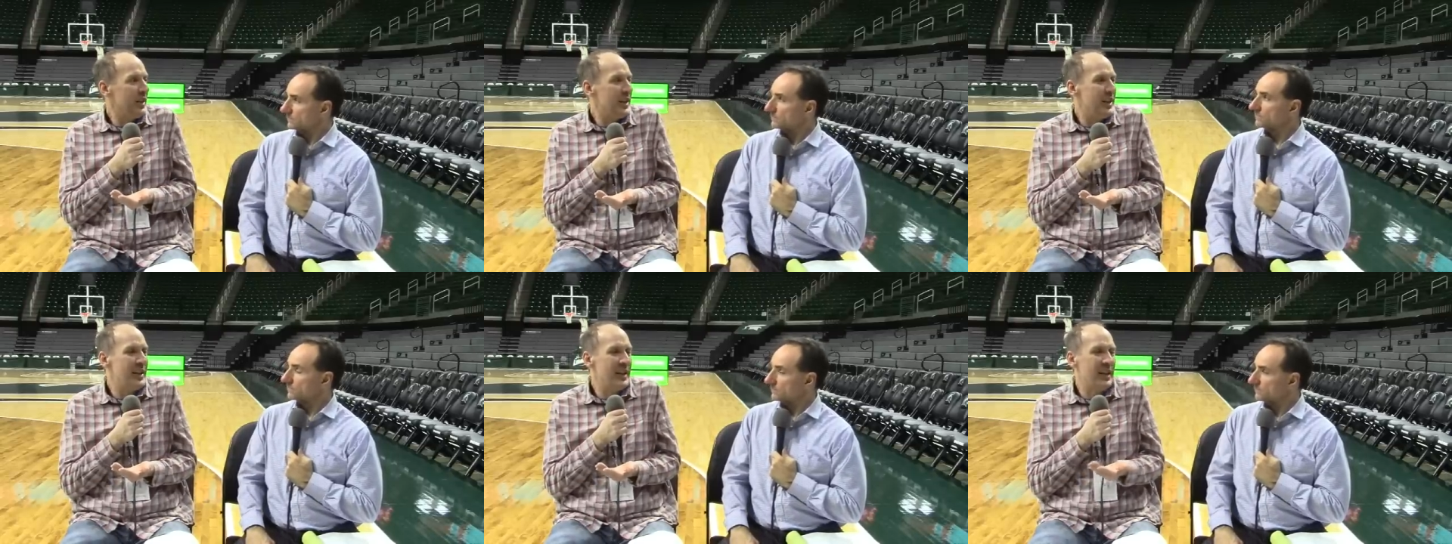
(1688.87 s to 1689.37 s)

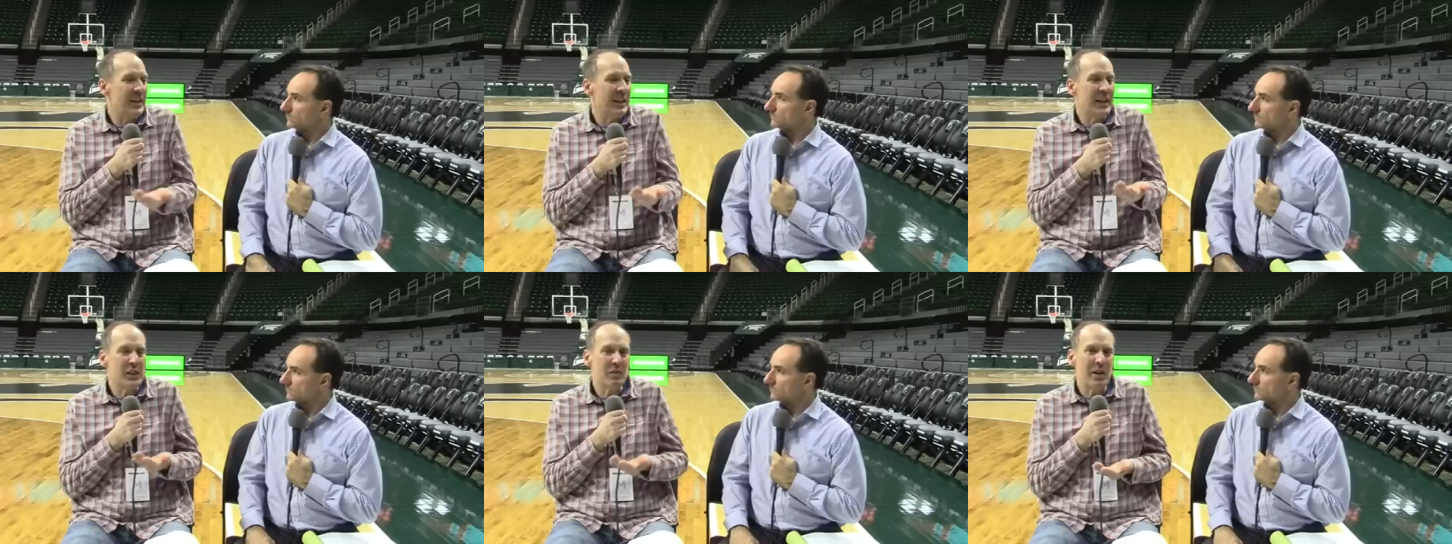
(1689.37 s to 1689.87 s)
Speaker 1: and, and I think
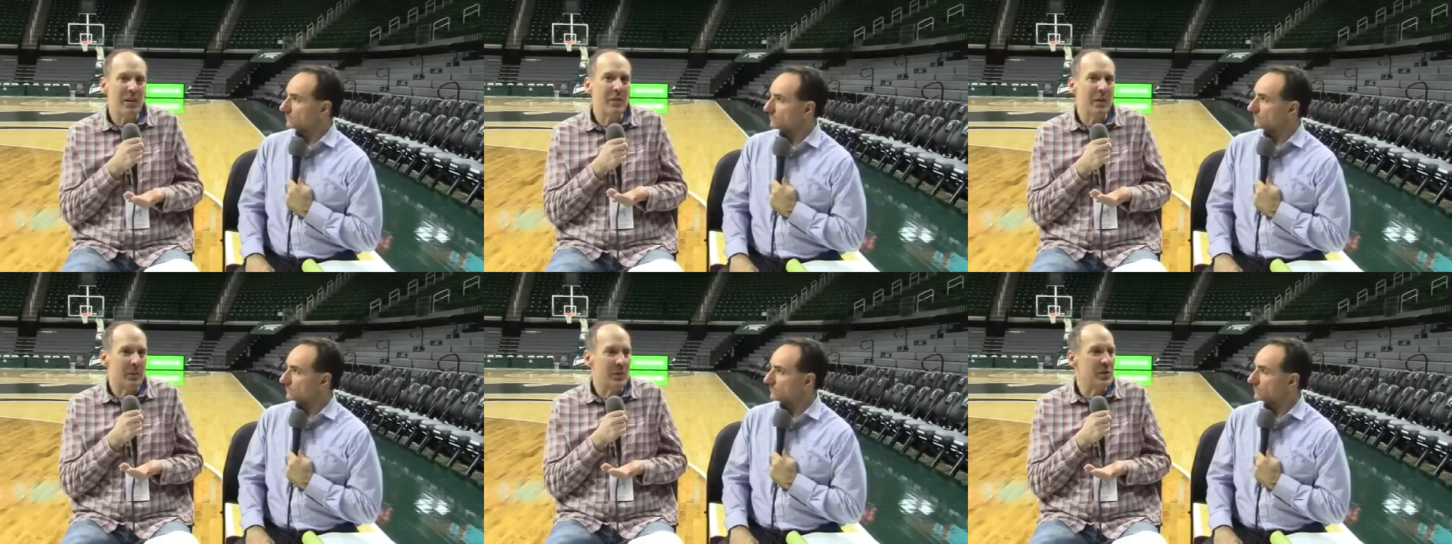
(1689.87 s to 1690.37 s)
his
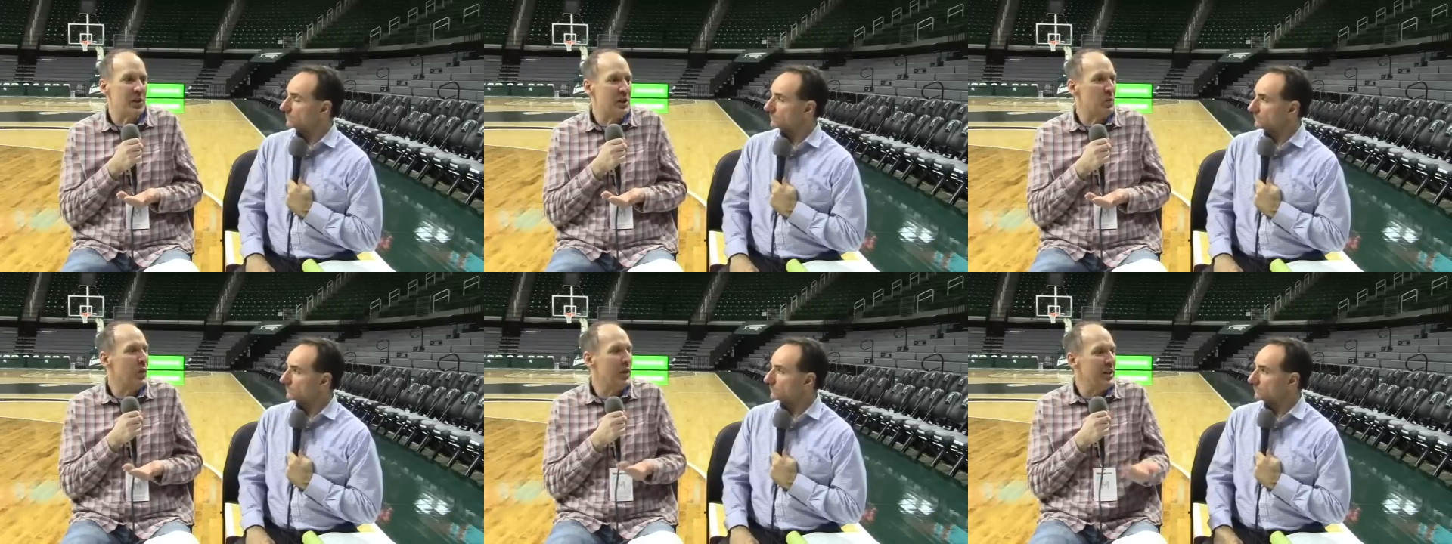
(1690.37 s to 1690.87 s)
family appreciates
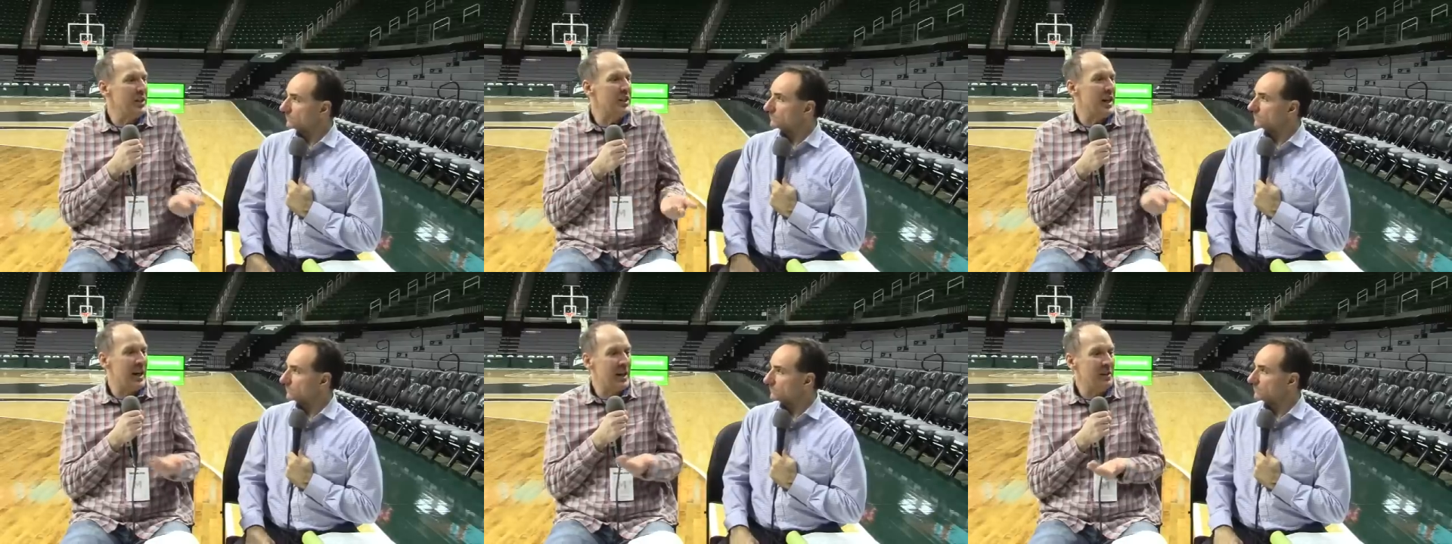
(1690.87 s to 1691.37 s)
where he's
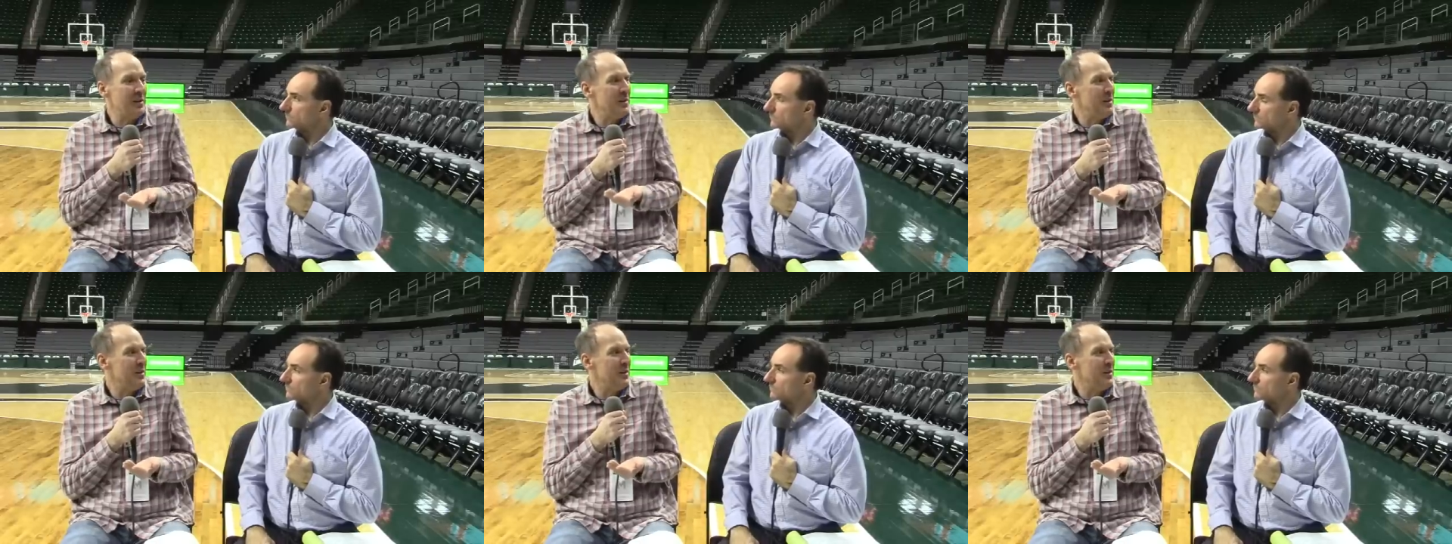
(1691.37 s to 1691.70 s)
gotten,